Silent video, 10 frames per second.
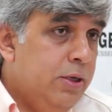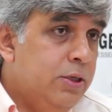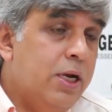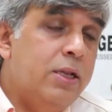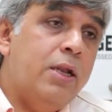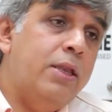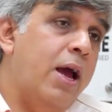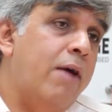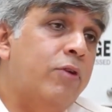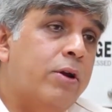said that
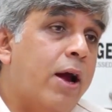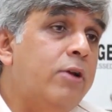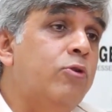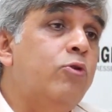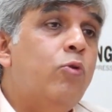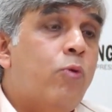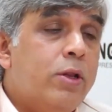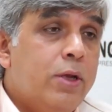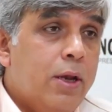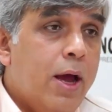they have the right to do
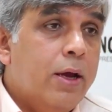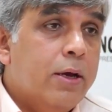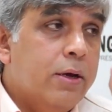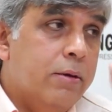what they like.